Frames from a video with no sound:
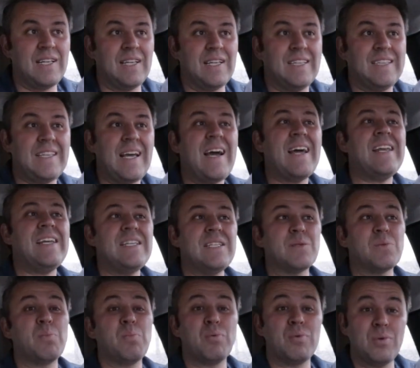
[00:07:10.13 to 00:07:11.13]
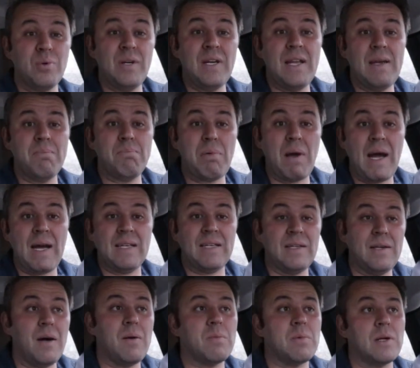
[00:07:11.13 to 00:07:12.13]
Like, that is pretty bad
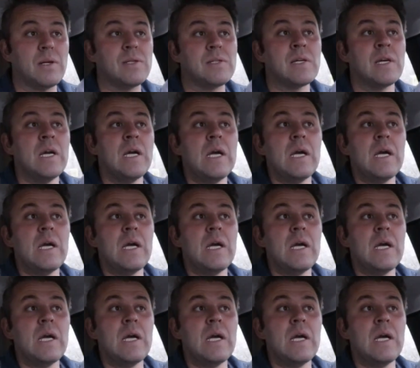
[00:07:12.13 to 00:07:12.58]
numbers.